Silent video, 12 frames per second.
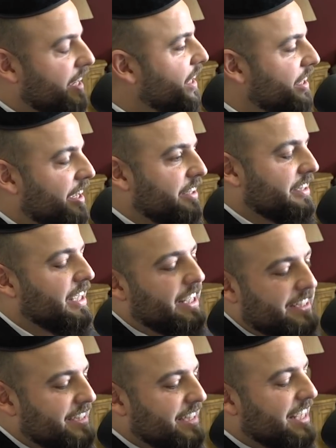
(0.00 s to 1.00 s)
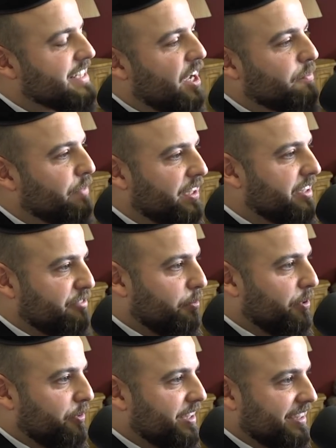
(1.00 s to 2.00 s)
It's
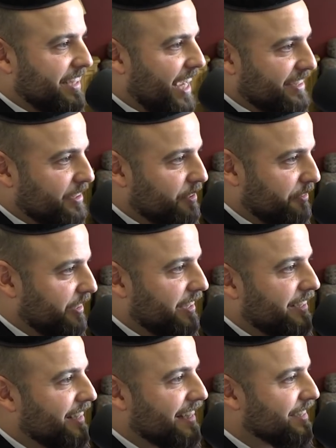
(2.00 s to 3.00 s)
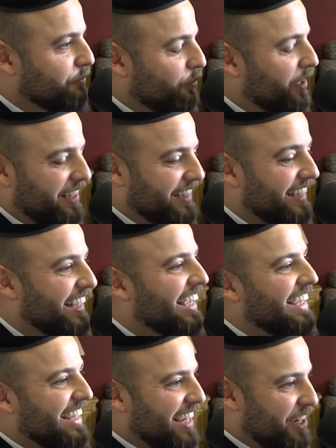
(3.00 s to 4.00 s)
unbelievable what these guys are doing. It's really
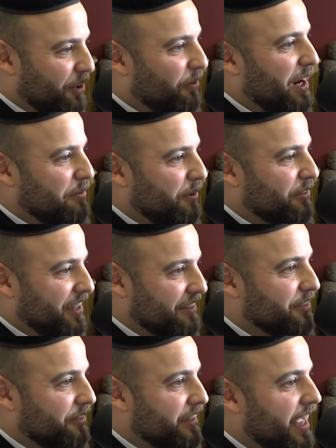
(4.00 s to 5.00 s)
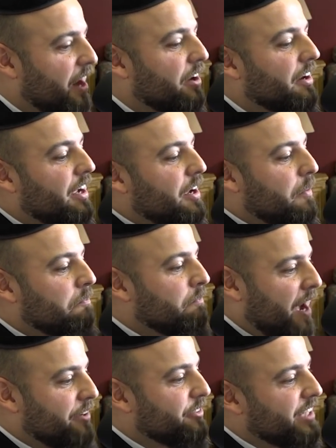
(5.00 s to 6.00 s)
incredible what they're doing. They are
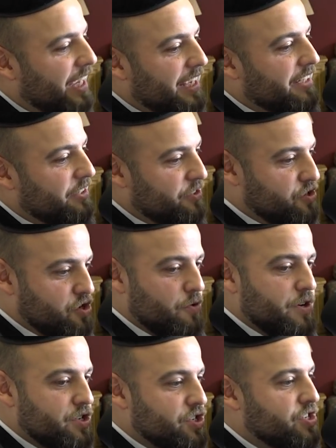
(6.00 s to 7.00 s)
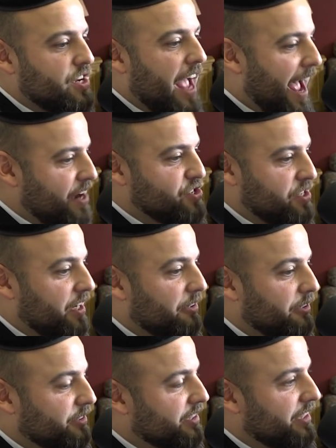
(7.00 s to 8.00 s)
modern day Jewish action
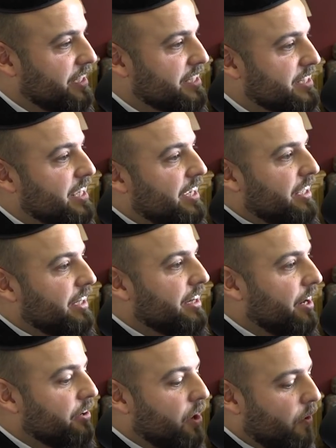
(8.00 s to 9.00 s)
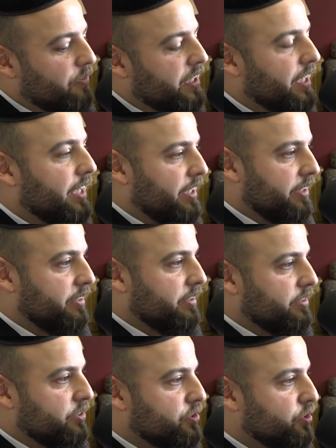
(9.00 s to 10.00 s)
heroes. They're going
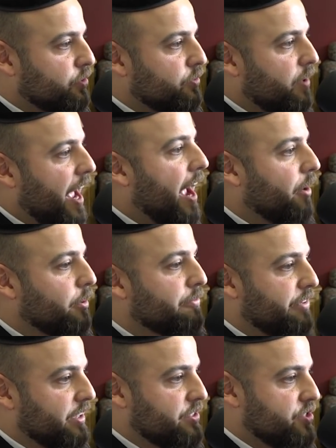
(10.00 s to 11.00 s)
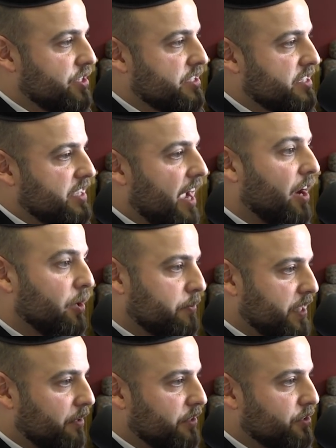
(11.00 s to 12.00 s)
in to Arab villages,
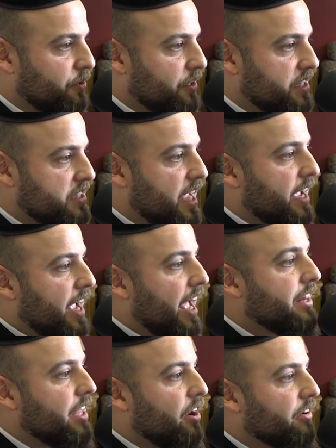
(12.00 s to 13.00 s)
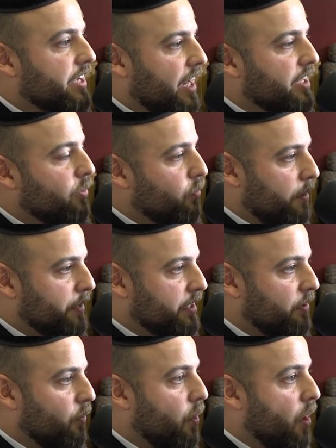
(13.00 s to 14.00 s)
Arab territories, and they are getting women